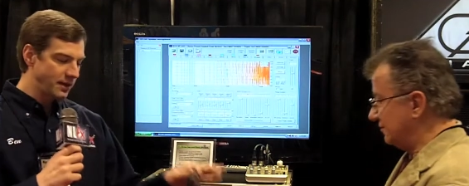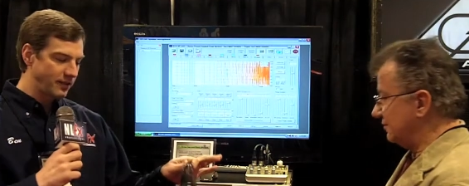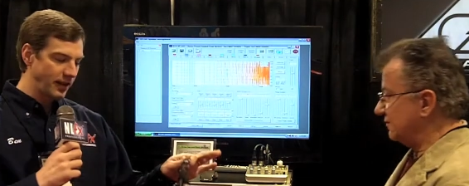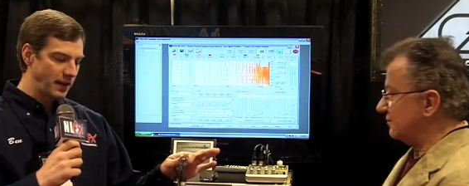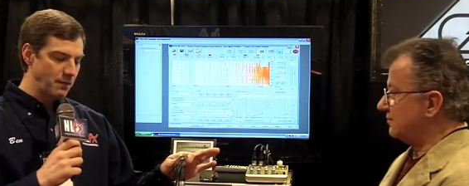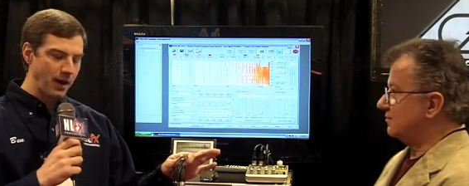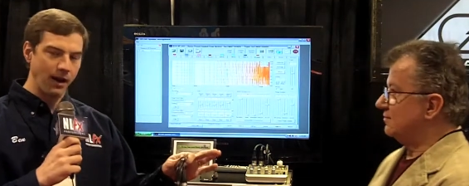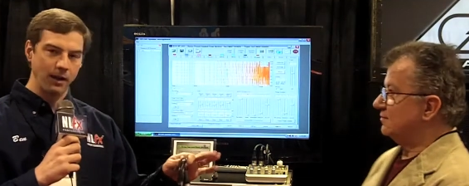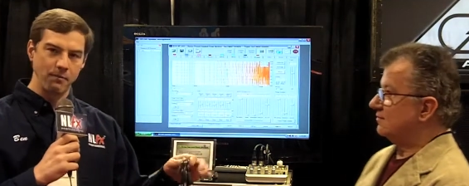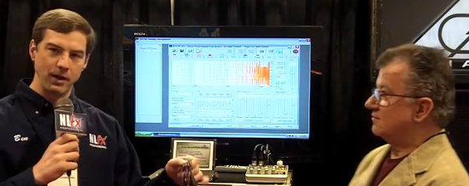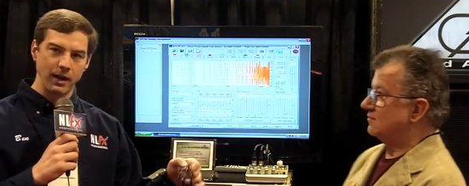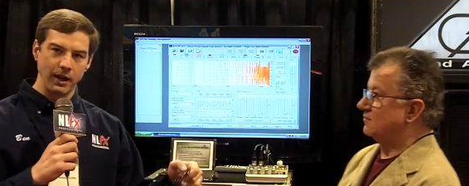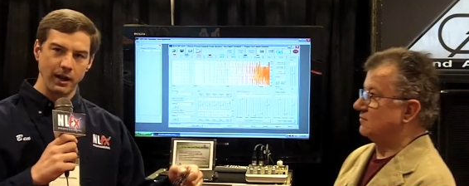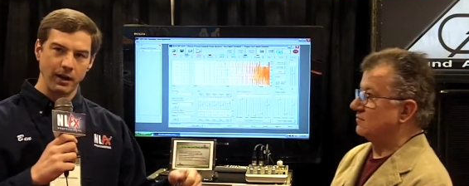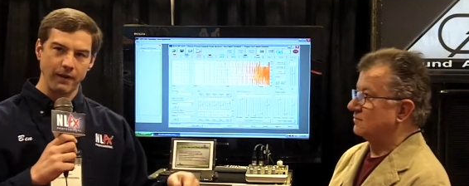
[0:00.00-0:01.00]
Speaker 1: going to tell you about it in a
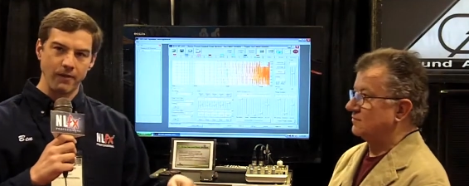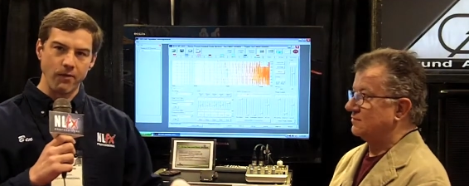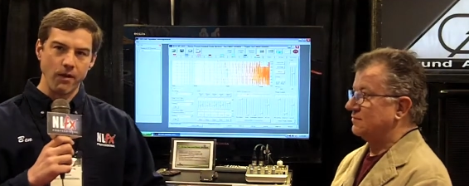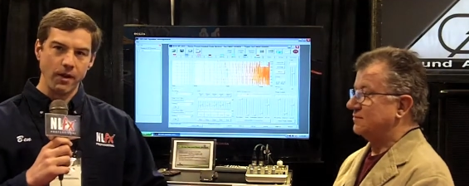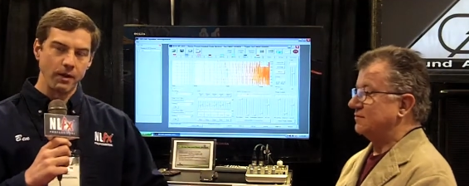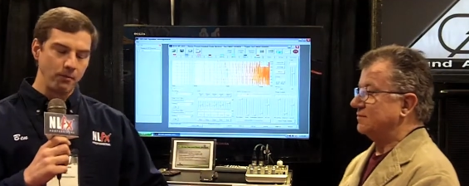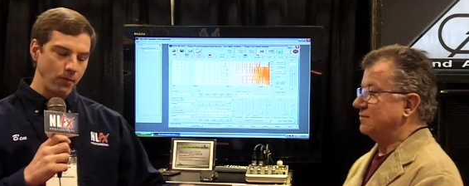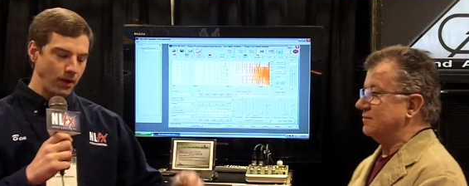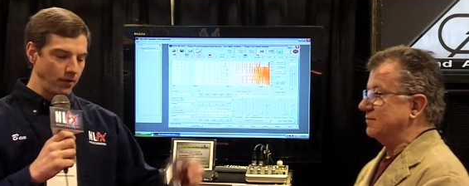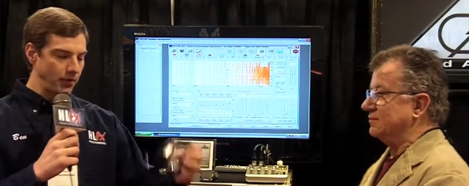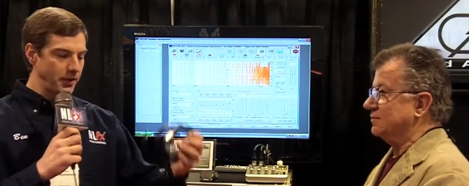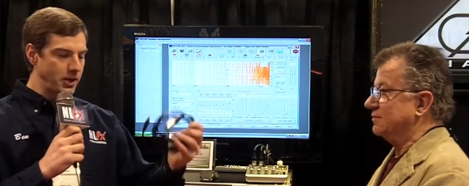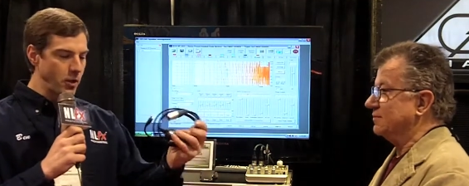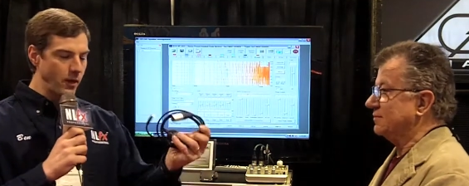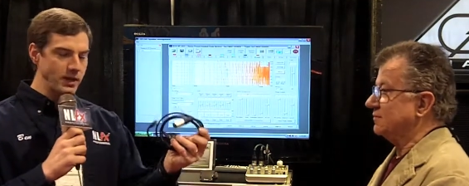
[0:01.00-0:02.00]
minute here, but
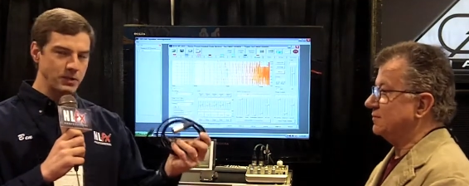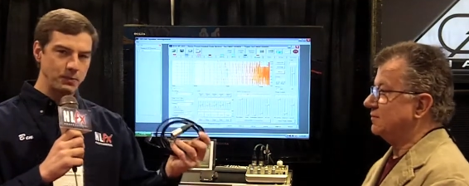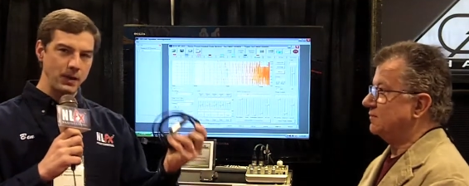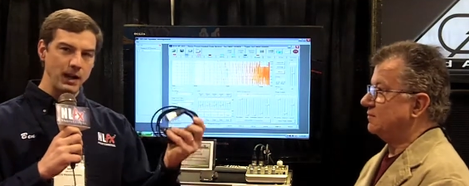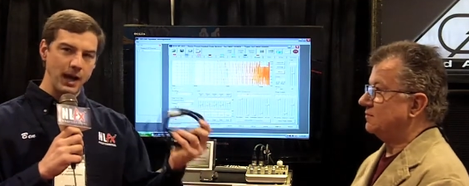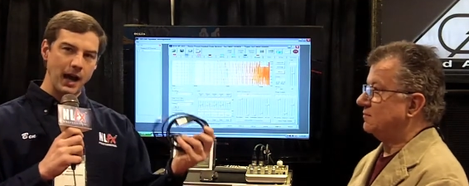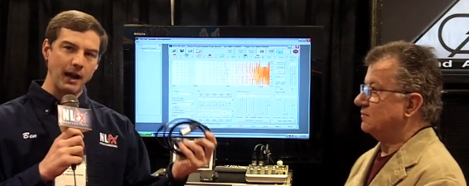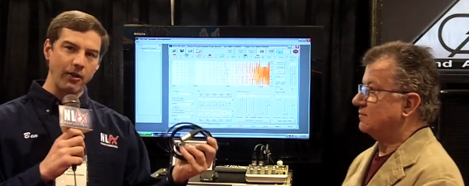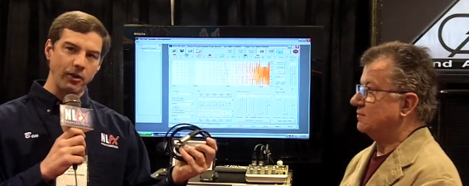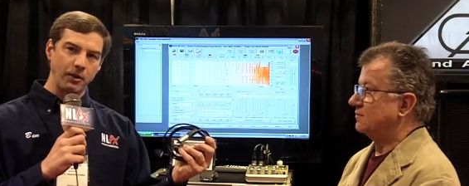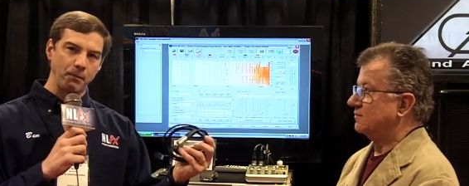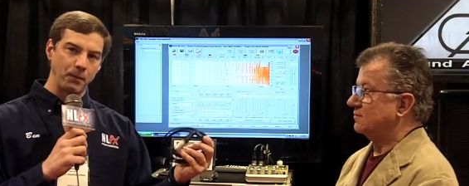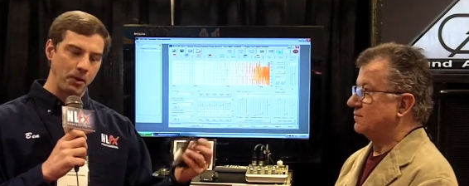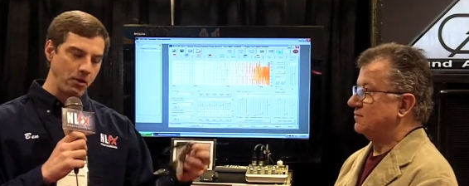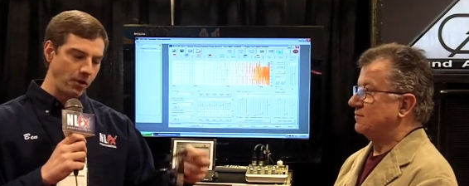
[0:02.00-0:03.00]
USB out of the
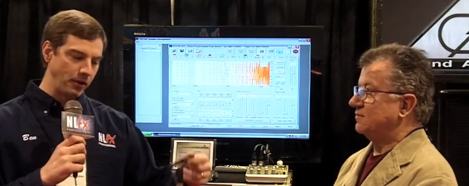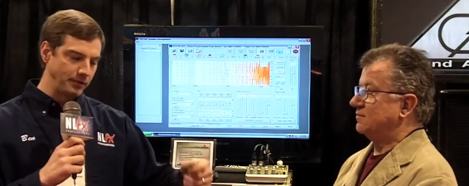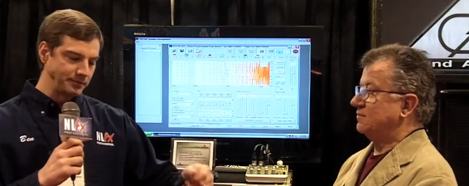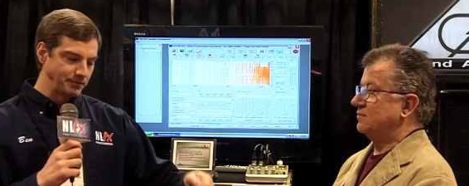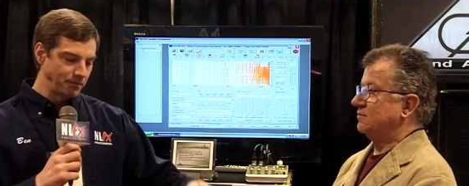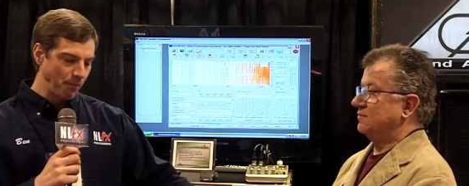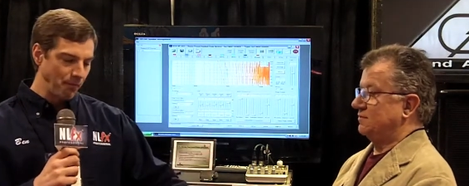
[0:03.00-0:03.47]
computer